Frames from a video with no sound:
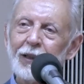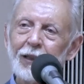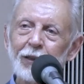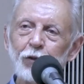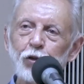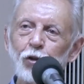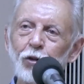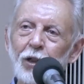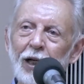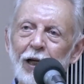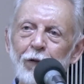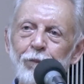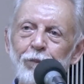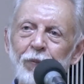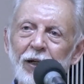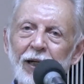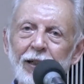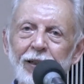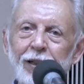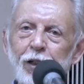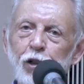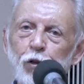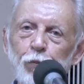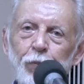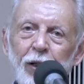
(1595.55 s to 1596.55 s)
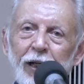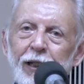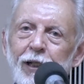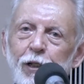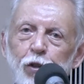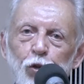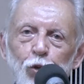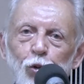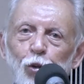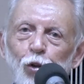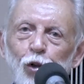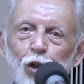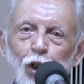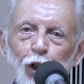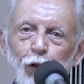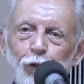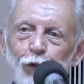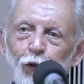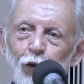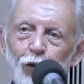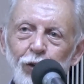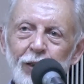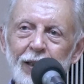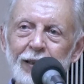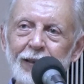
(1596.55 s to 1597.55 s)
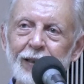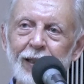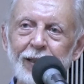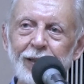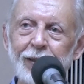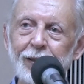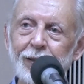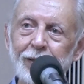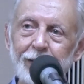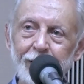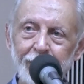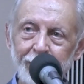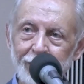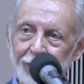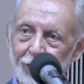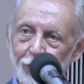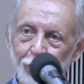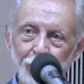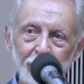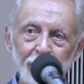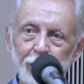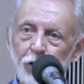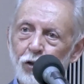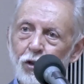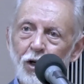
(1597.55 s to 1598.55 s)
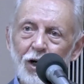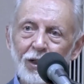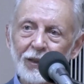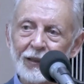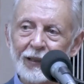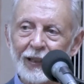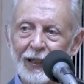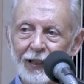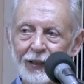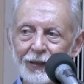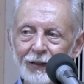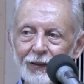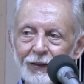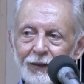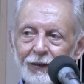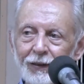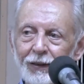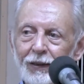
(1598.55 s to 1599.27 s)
So I have practiced many schools of yoga, that is integral yoga. It's not that.